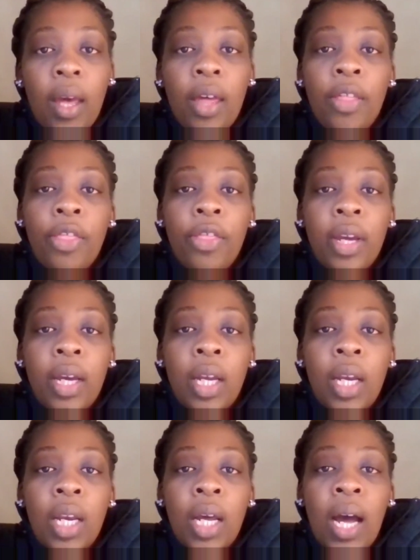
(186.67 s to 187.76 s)
And
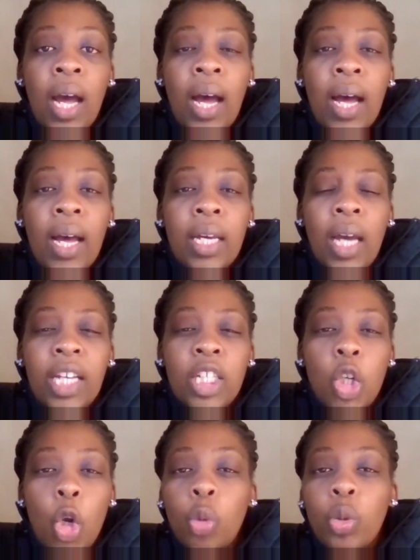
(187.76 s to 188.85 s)
then I
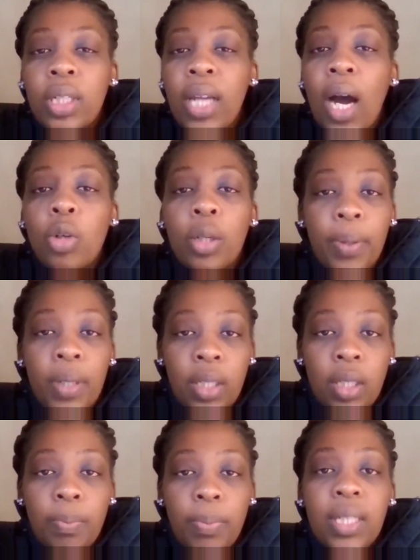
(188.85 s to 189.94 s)
slowed down a bit,
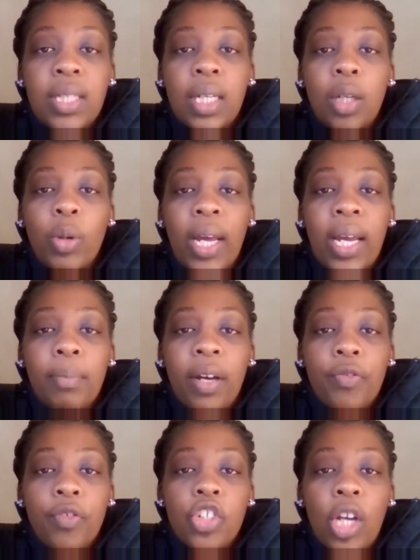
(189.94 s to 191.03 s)
basically, when I had my
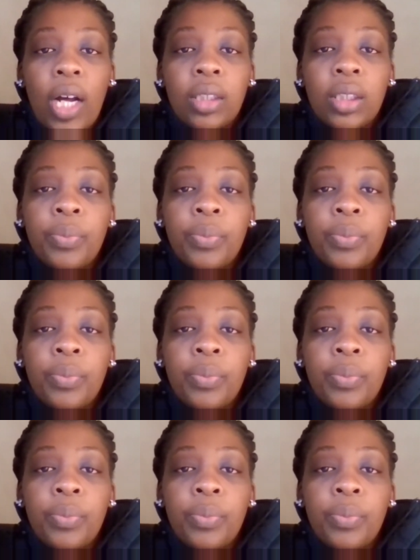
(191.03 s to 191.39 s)
first child.